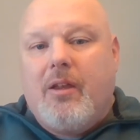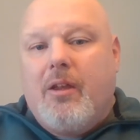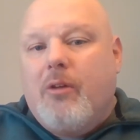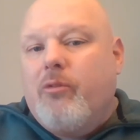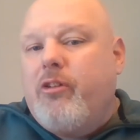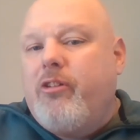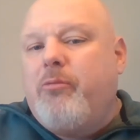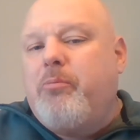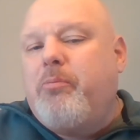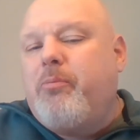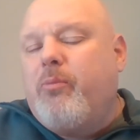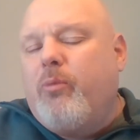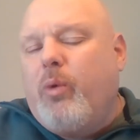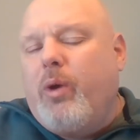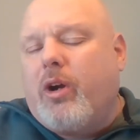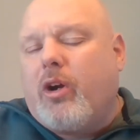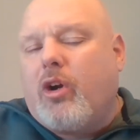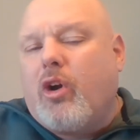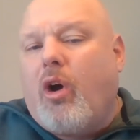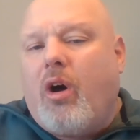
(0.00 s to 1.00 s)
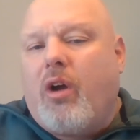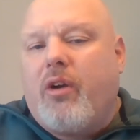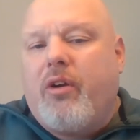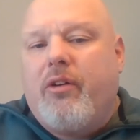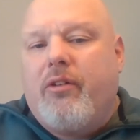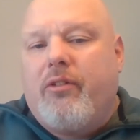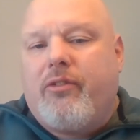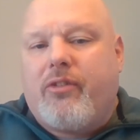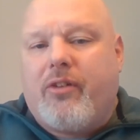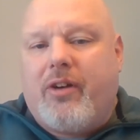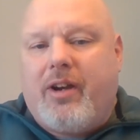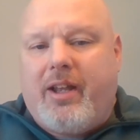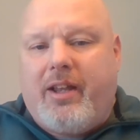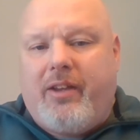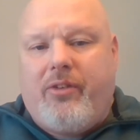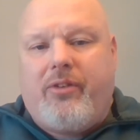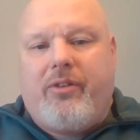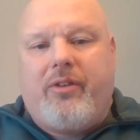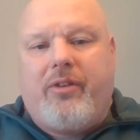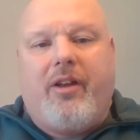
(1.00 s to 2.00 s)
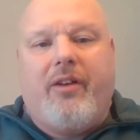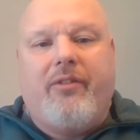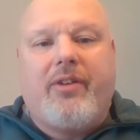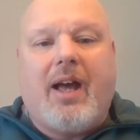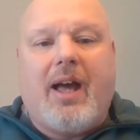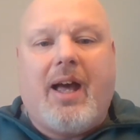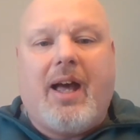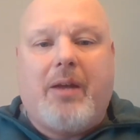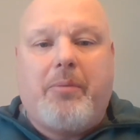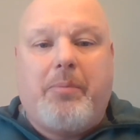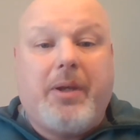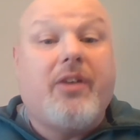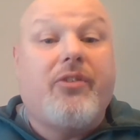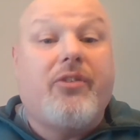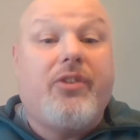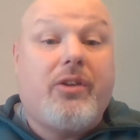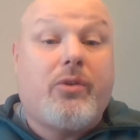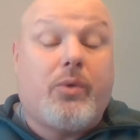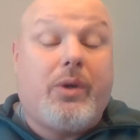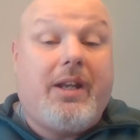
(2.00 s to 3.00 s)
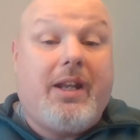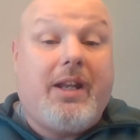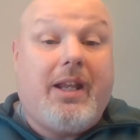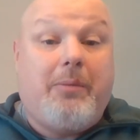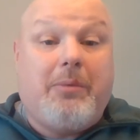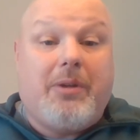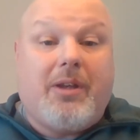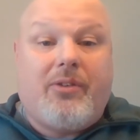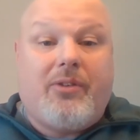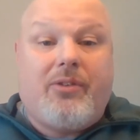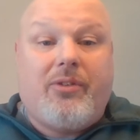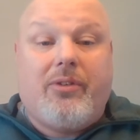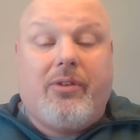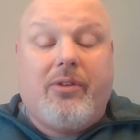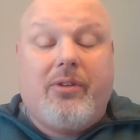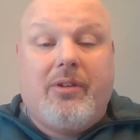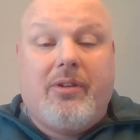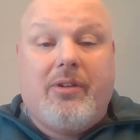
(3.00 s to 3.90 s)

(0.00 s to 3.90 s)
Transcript: We are called friends of God because he's redeemed us.